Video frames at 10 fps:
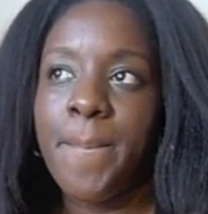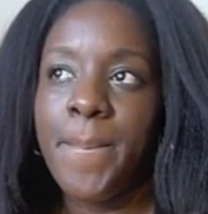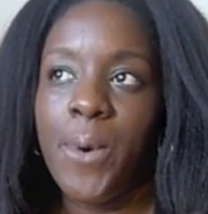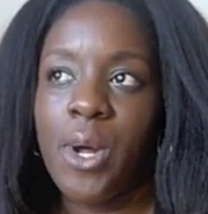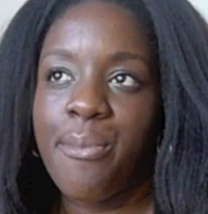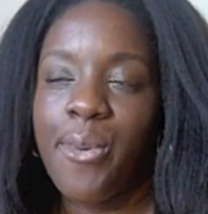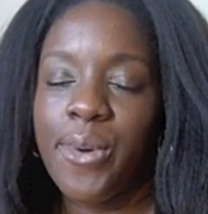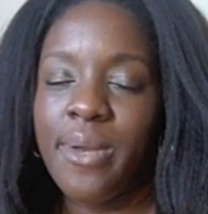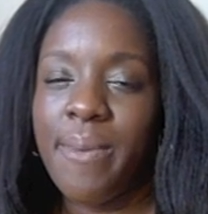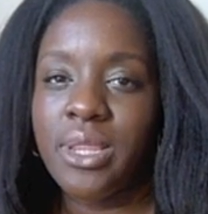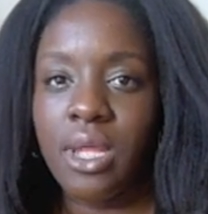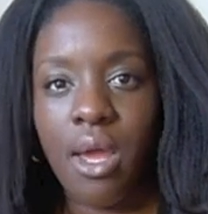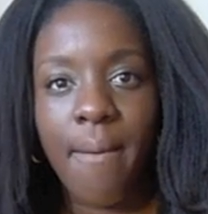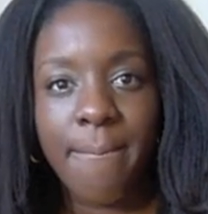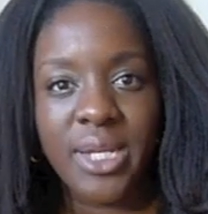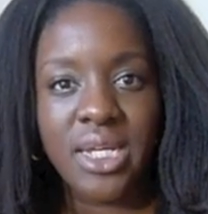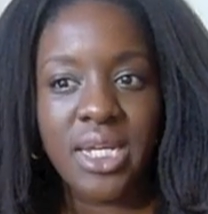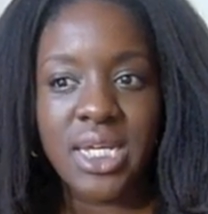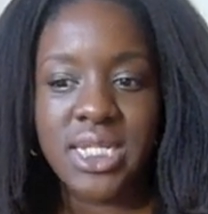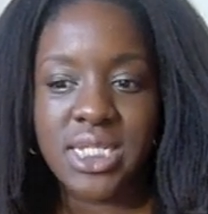more important about the
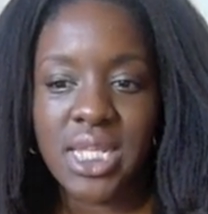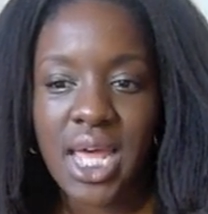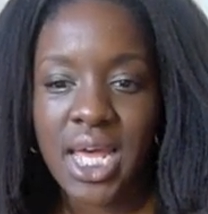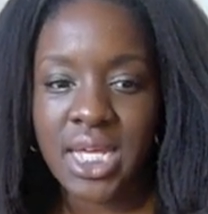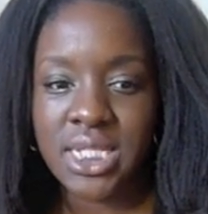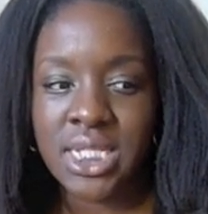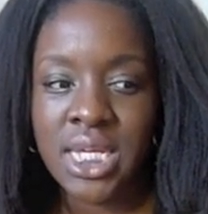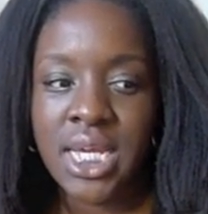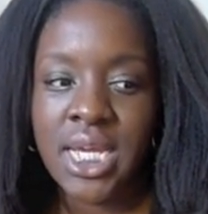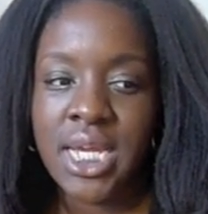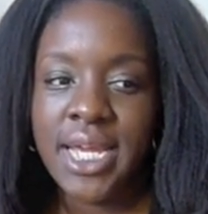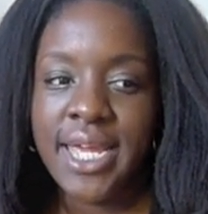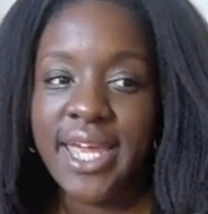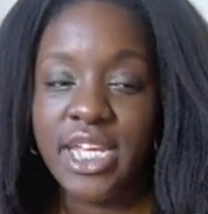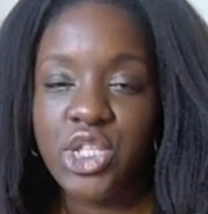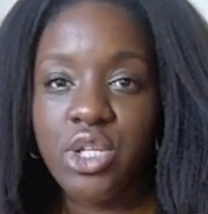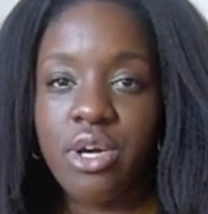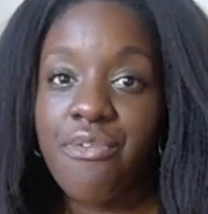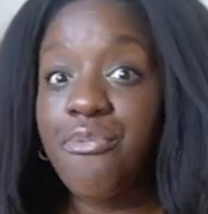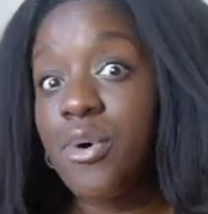company, is that it
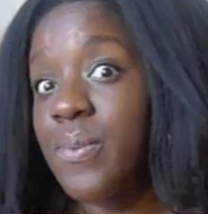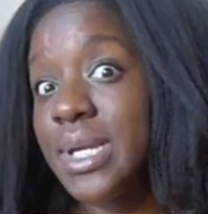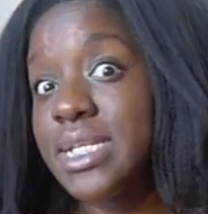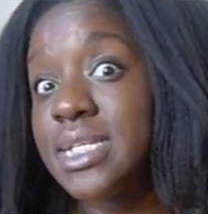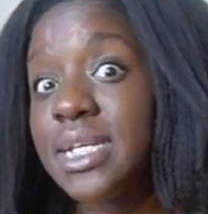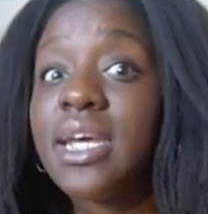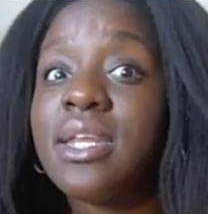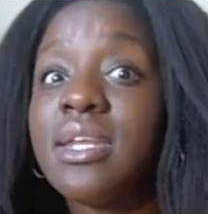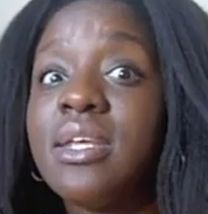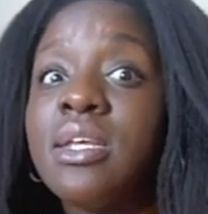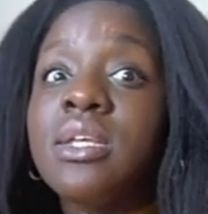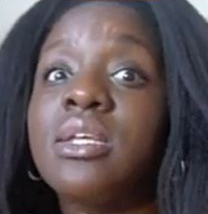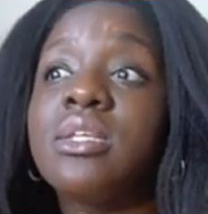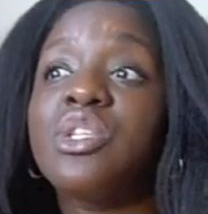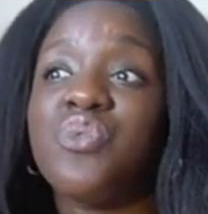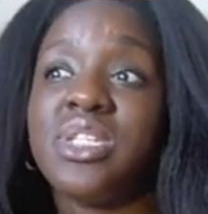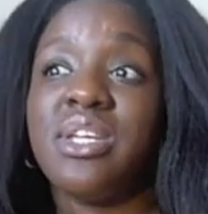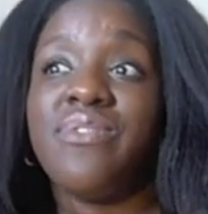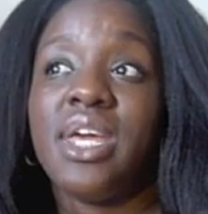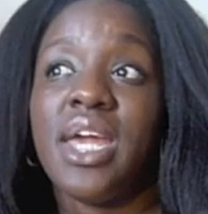took 4 weeks to
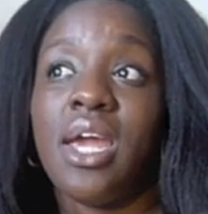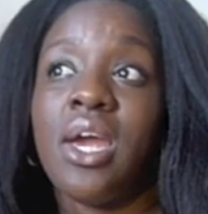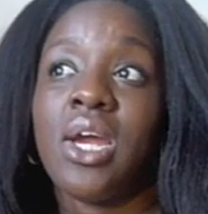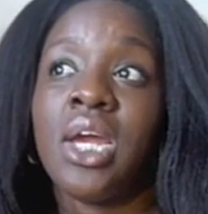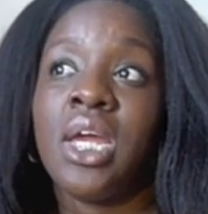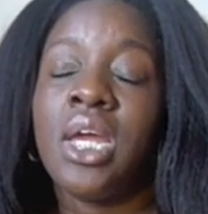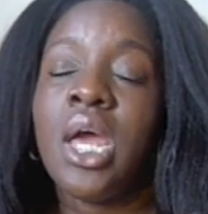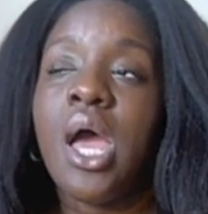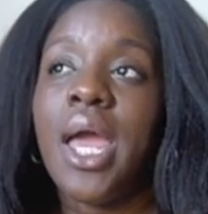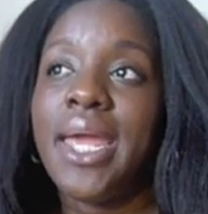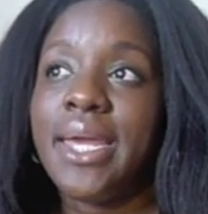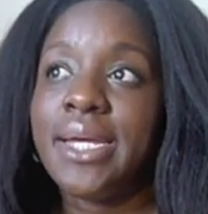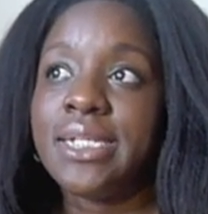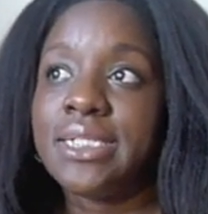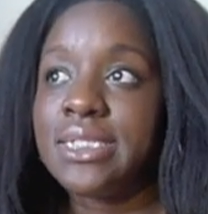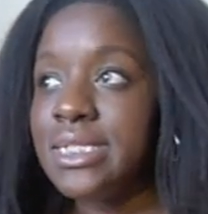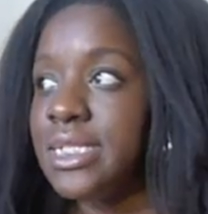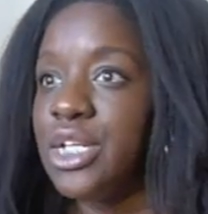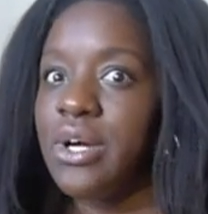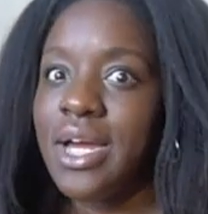receive the hair, and
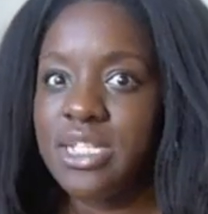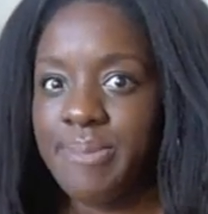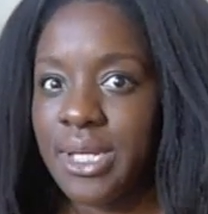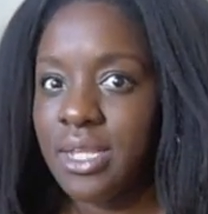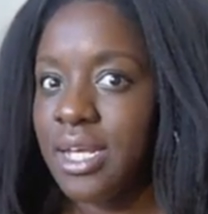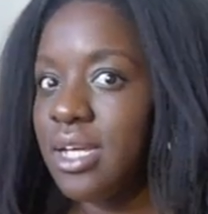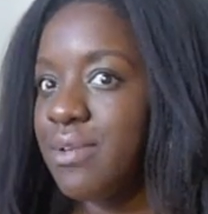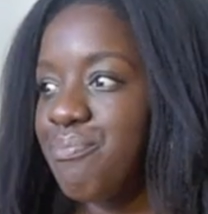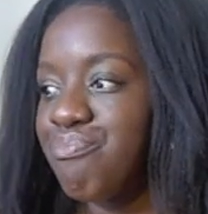you know, I spent like